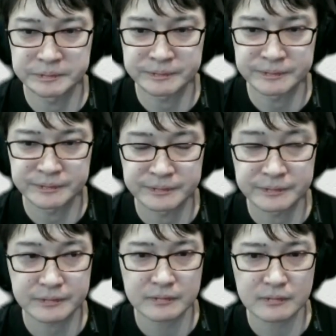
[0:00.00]
language
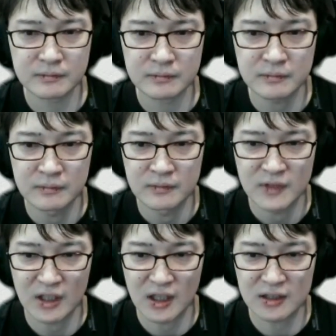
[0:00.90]
model and next
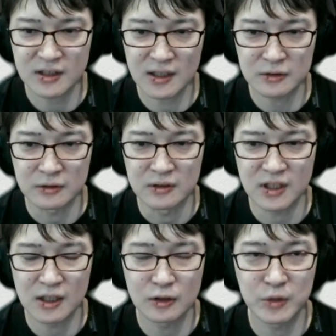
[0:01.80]
sentence
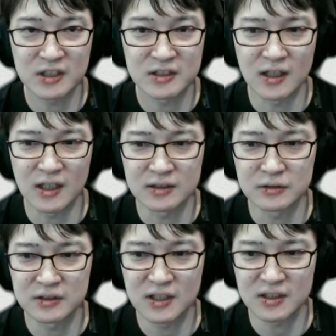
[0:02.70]
prediction solve the
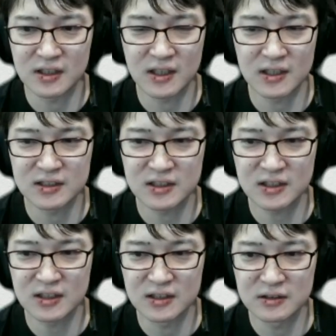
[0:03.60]
problem.
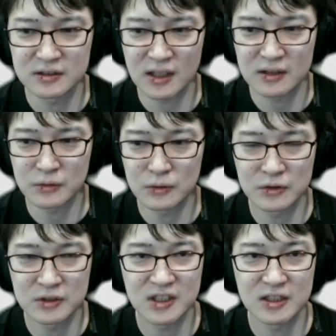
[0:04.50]
Once the
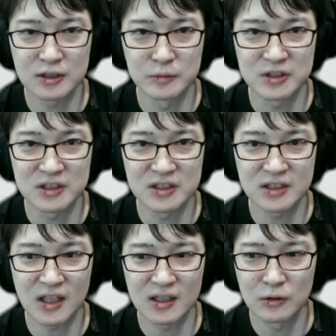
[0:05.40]
language model has
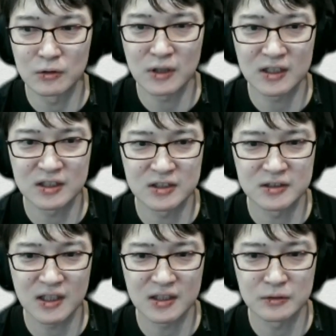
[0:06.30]
been acquired to
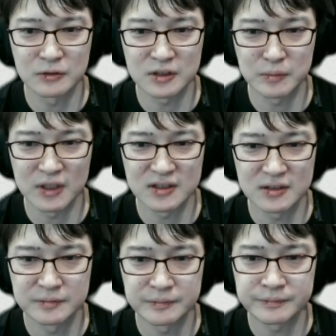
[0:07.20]
some extent,
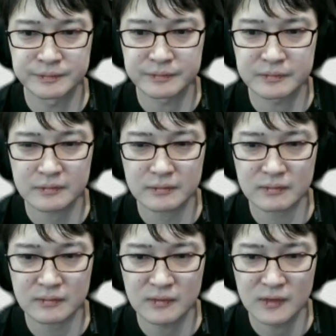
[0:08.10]
next step is to
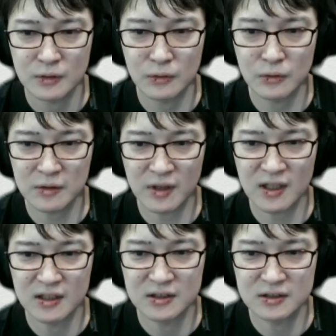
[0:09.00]
move on to
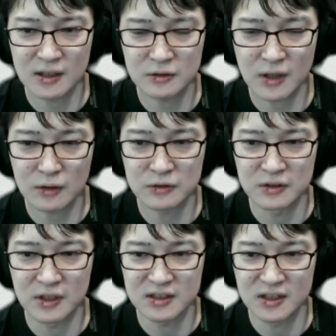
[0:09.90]
the main learning
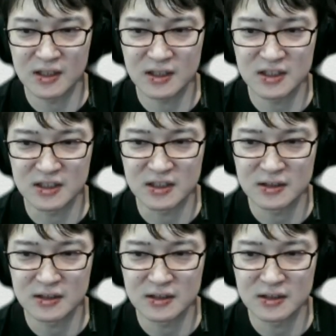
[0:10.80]
process using